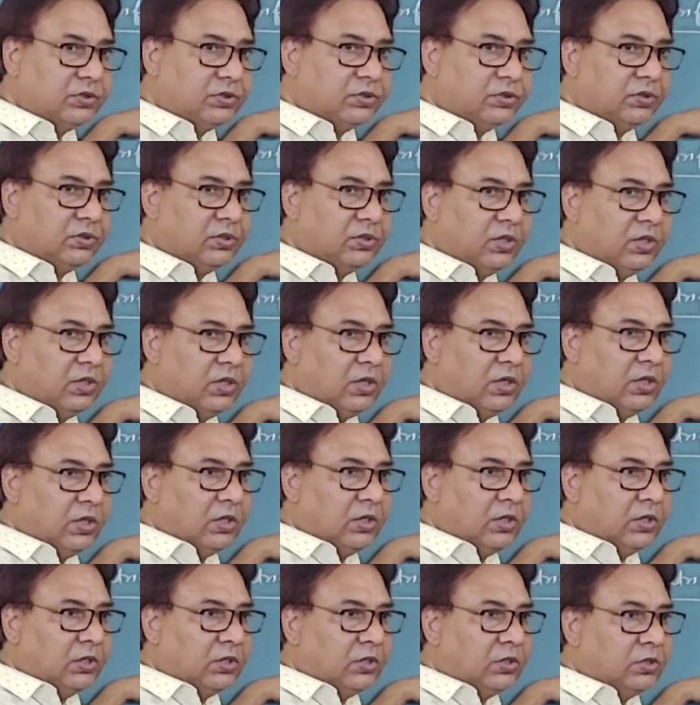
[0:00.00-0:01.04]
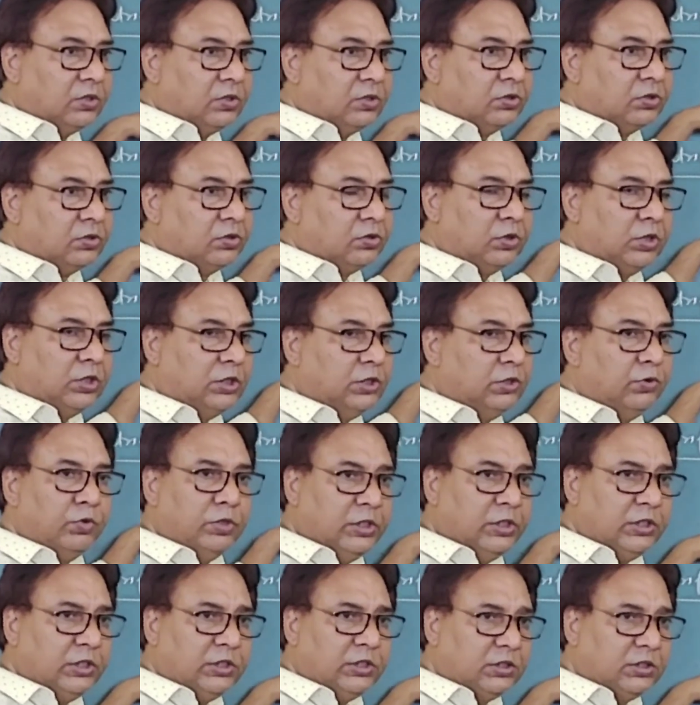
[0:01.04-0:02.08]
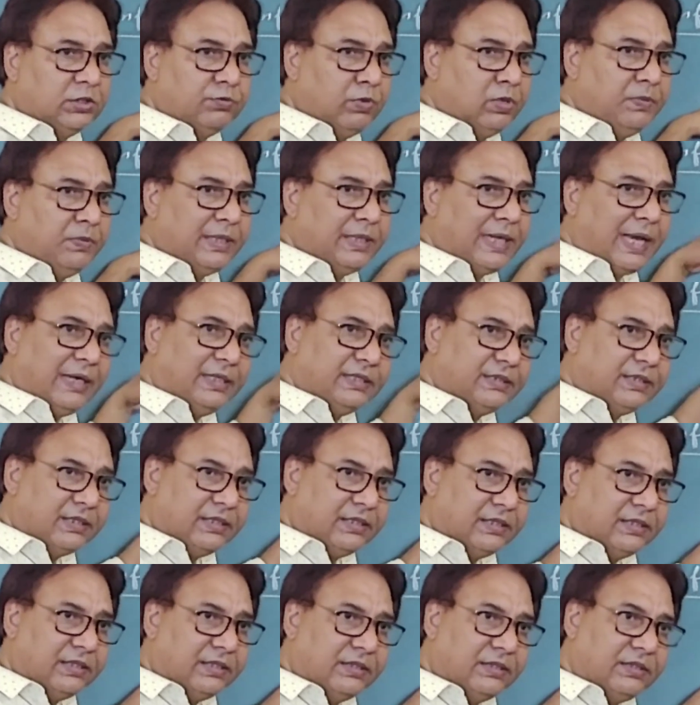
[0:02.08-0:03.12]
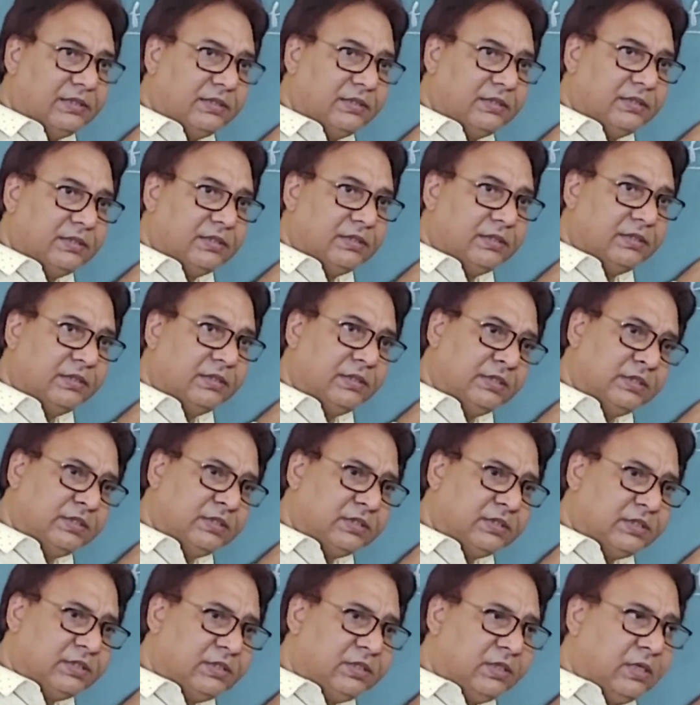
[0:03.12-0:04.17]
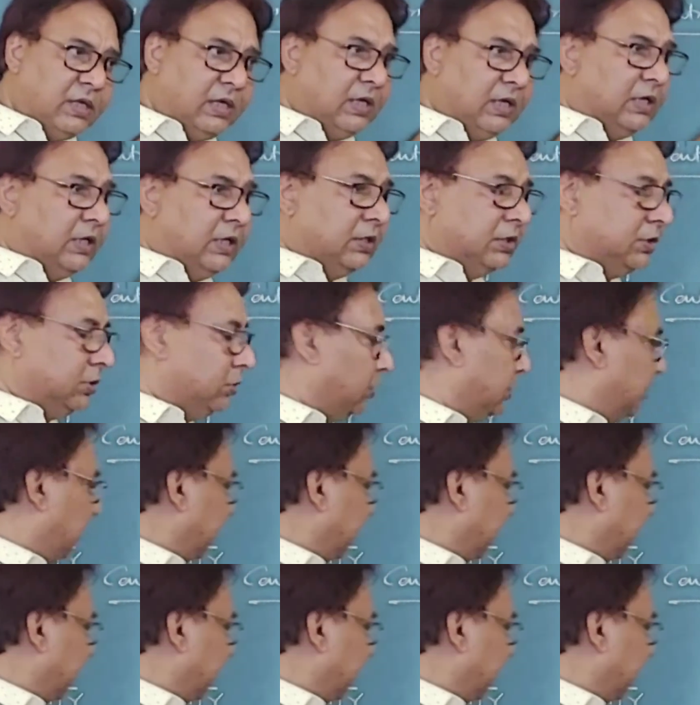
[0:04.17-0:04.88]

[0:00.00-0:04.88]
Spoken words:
force, so the units will be cancelled, isn't it?